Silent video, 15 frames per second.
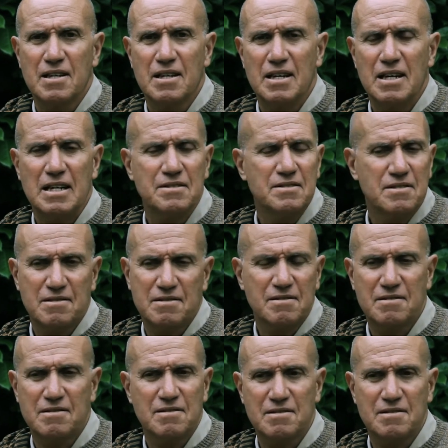and
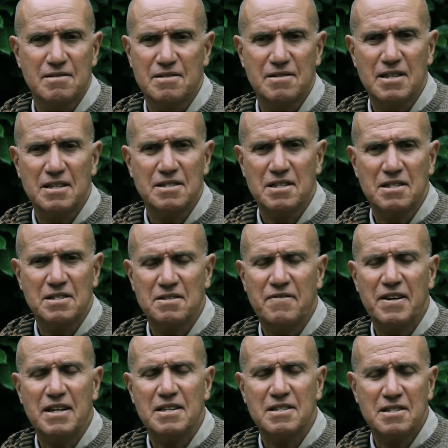it's, it's,
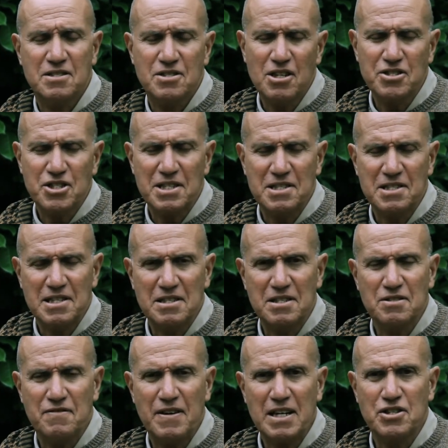it's, it's not just a
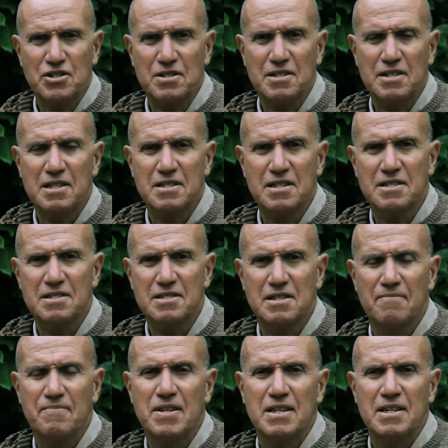satisfaction, it is
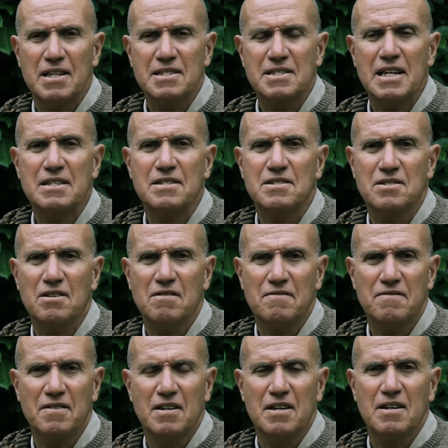a sense of,
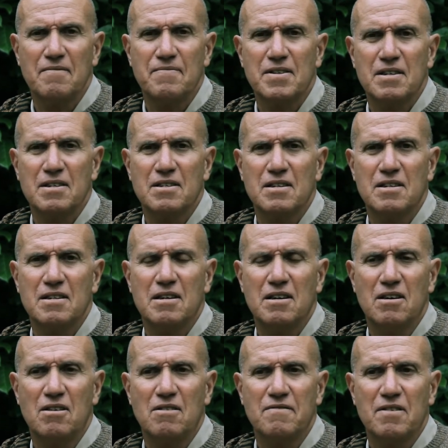
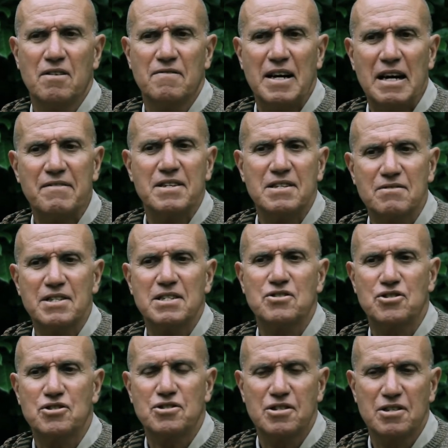of, of having
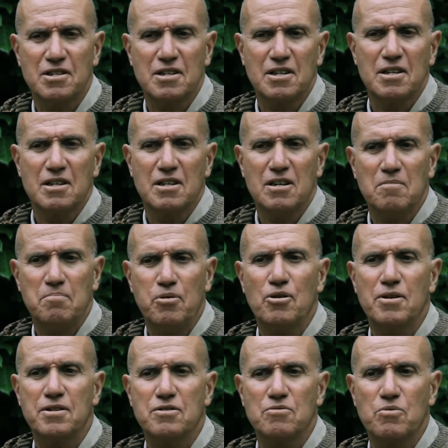reached a
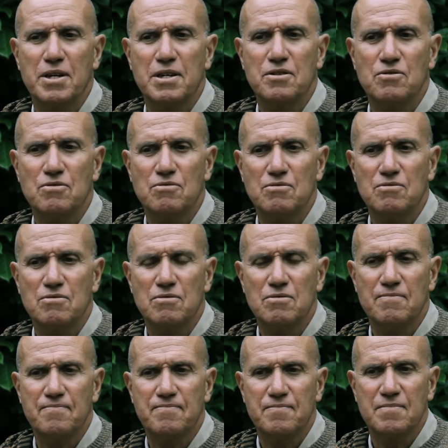point where you
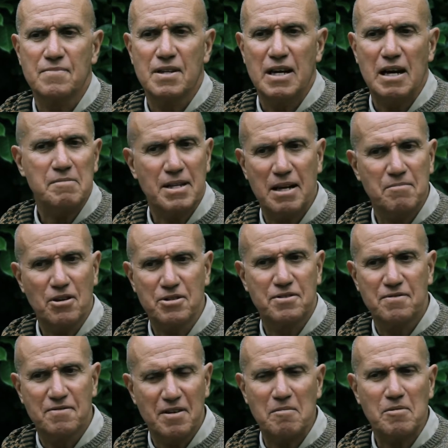I mean, I'm
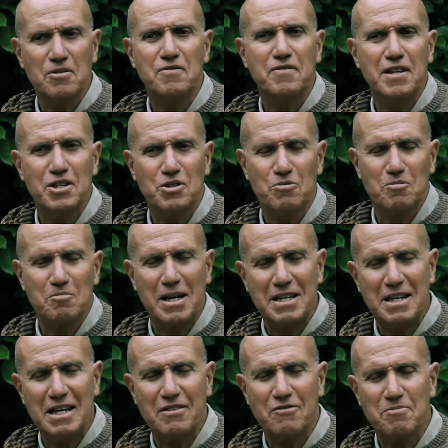not, I'm not finished with my
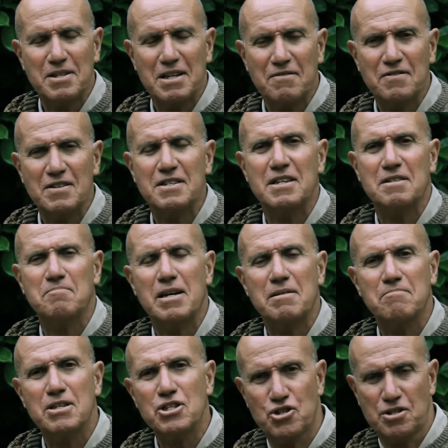life, but I feel that my
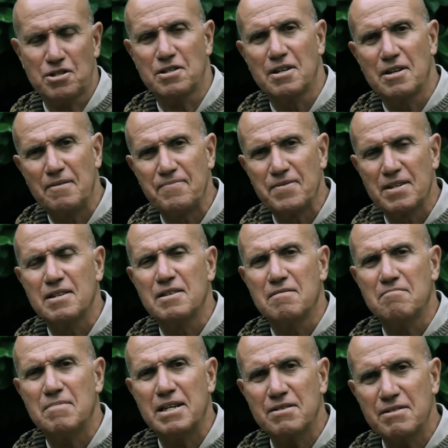mission,
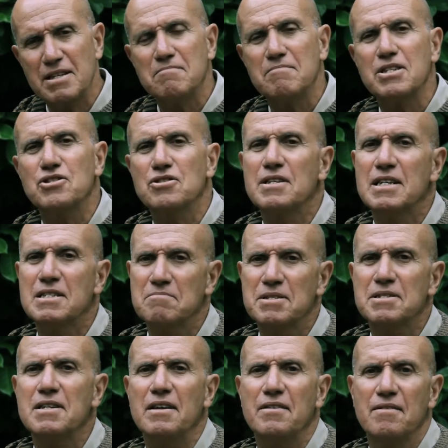my real mission, has been
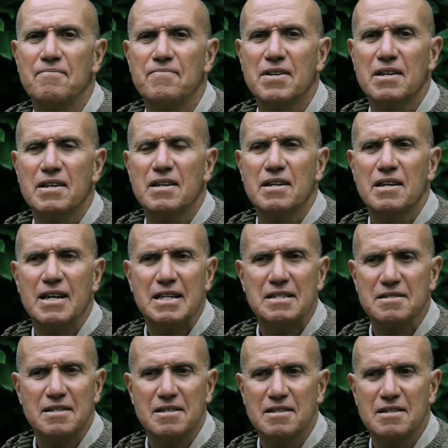done, and
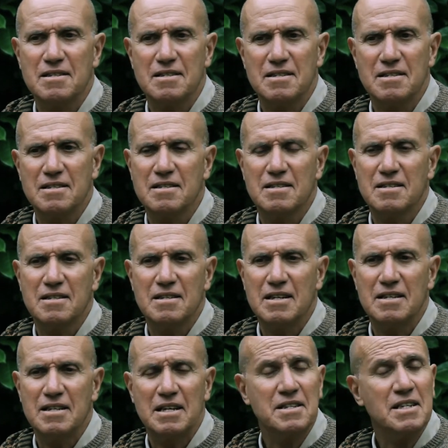uh,
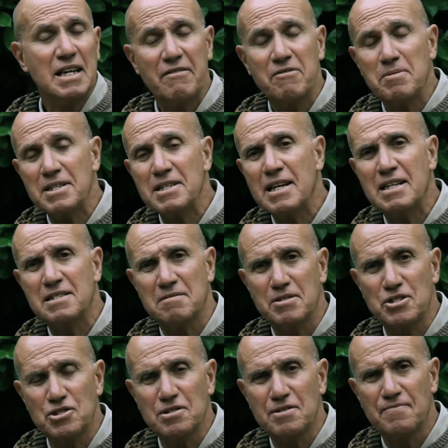and I think everybody has a
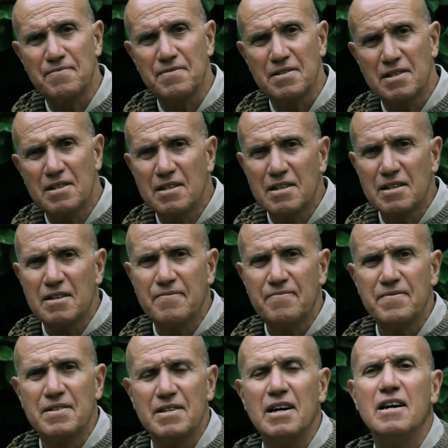mission.
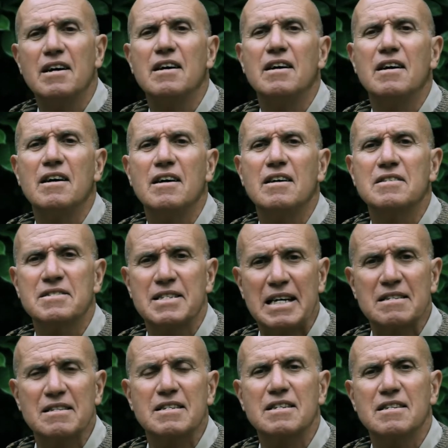Uh,
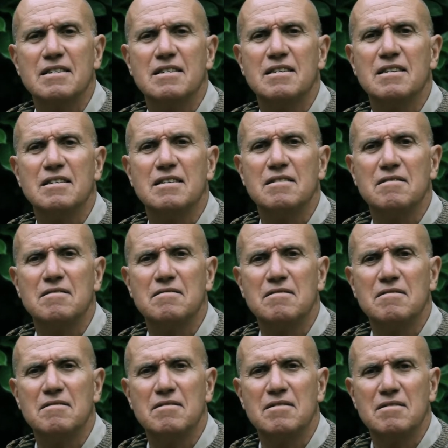sadly, uh,
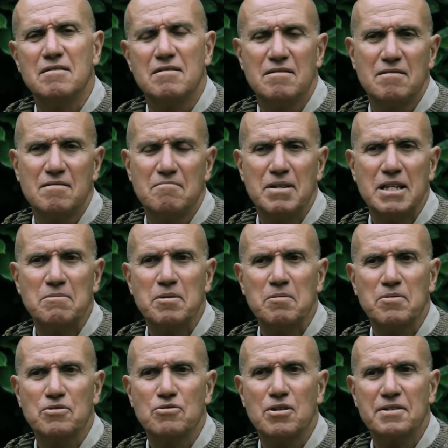many
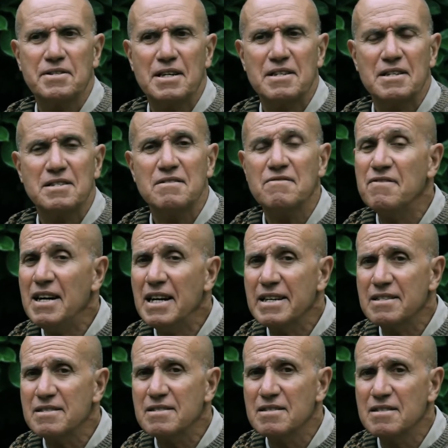people do not identify
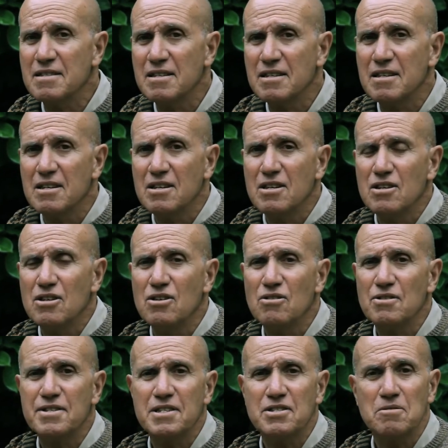it,
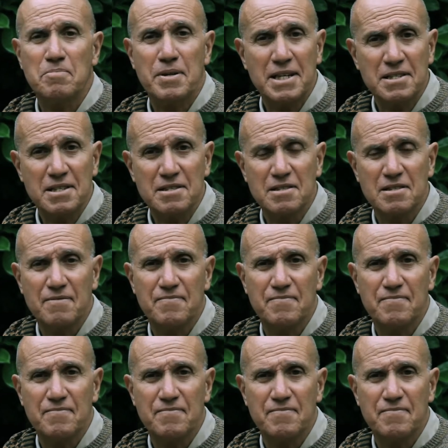or they suppress it.